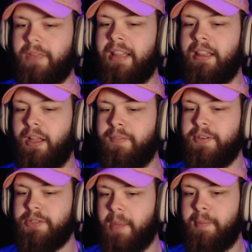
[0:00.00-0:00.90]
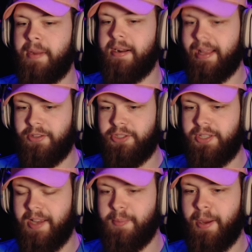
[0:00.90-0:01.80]
I love this gummy bear necklace she
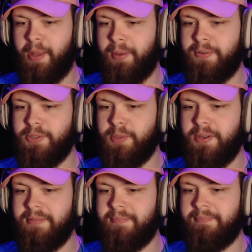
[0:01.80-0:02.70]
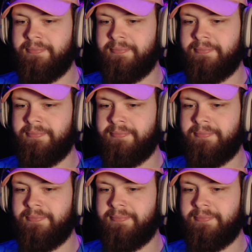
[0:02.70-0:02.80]
has, by the way, for some reason.